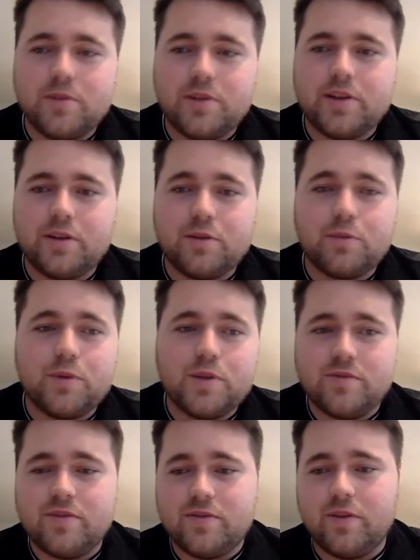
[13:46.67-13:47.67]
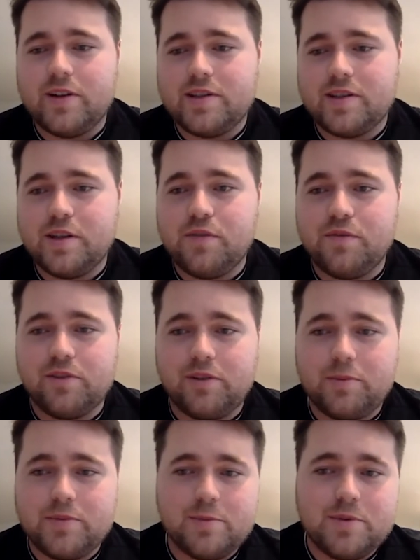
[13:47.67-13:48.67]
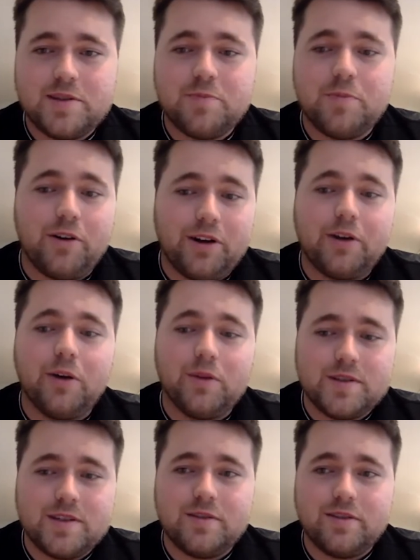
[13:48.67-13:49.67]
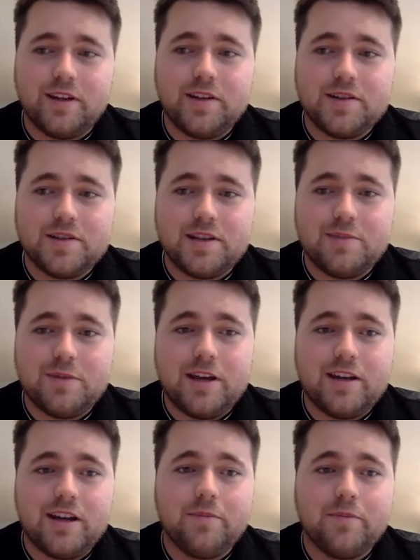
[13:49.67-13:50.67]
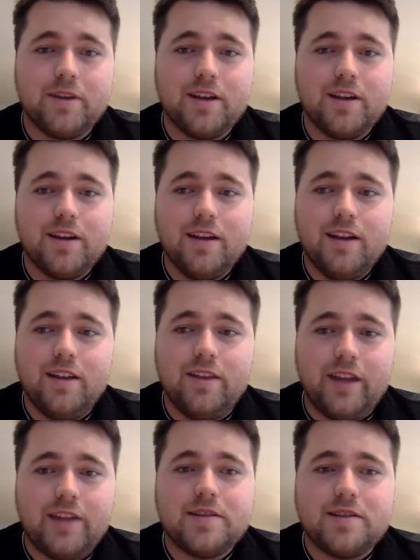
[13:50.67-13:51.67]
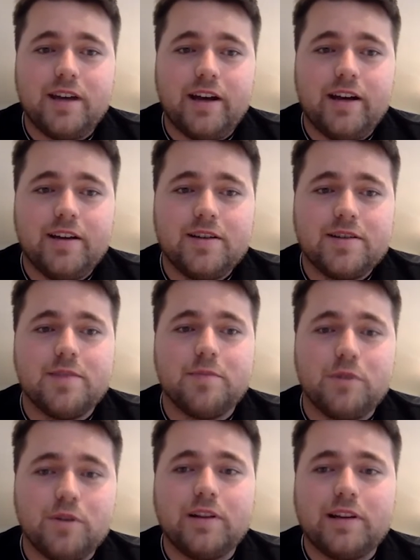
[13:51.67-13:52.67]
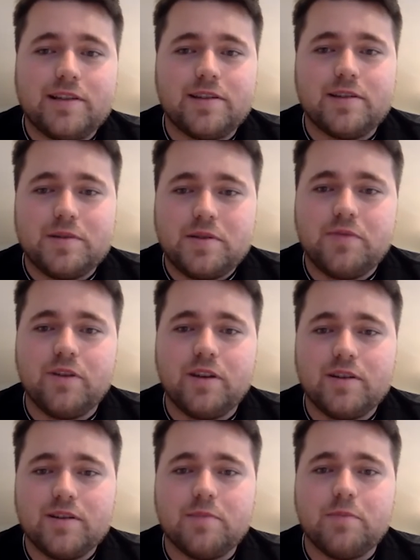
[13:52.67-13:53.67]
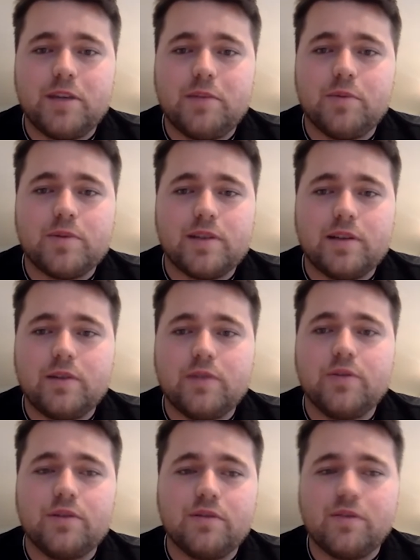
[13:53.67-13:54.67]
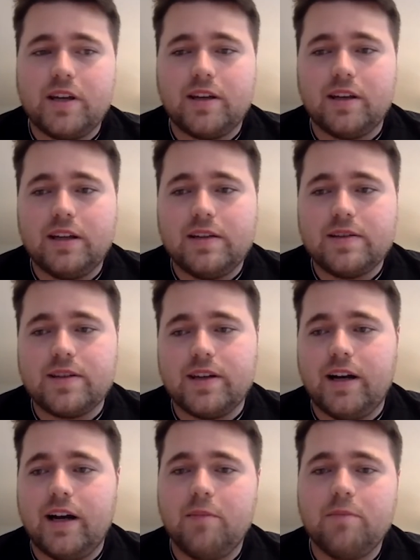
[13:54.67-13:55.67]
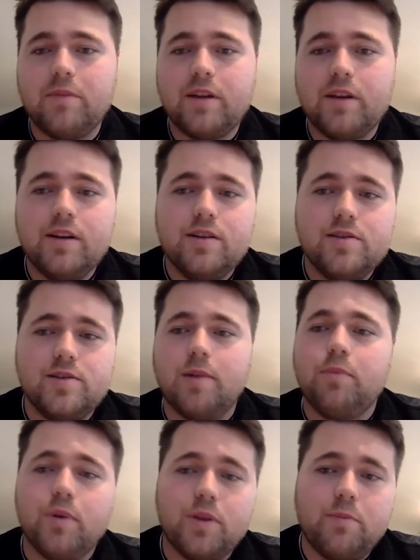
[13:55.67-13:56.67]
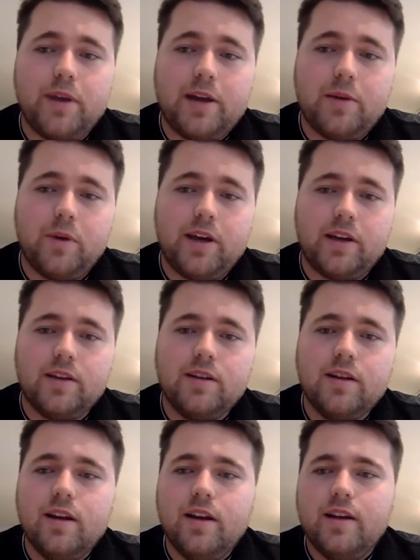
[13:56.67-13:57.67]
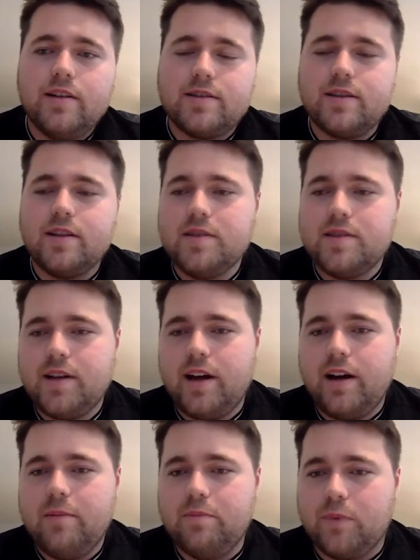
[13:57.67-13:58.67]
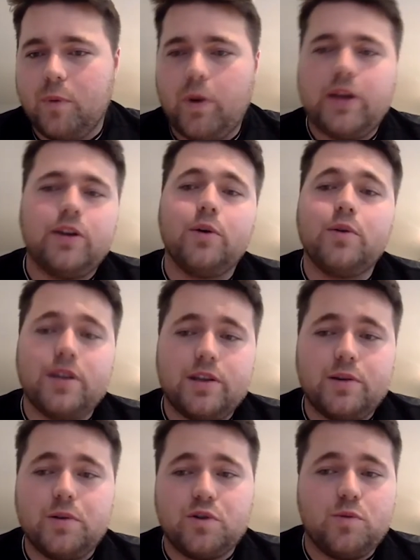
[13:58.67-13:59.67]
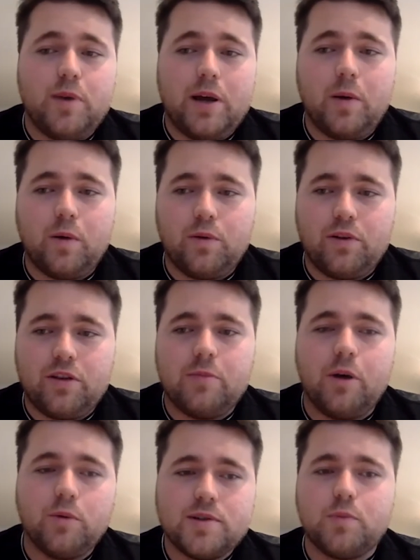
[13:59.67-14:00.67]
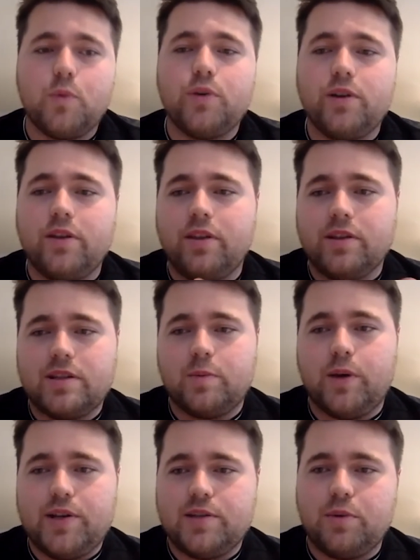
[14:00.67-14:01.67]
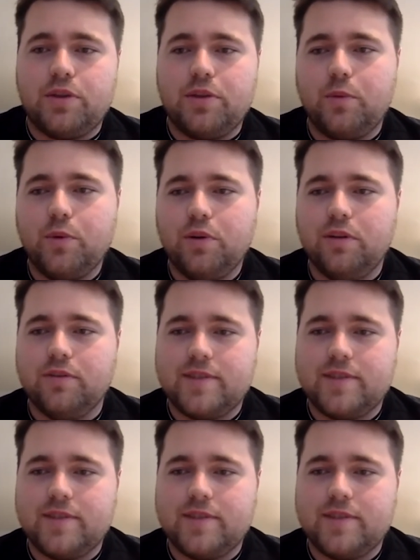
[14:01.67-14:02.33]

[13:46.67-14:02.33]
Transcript: really good words of advice there from some aspiring content creators there, man. That's some good lessons for some people to learn if they're keen to jump on the bandwagon. Since we know the YouTube algorithm, I'll just word it this way. So with the work of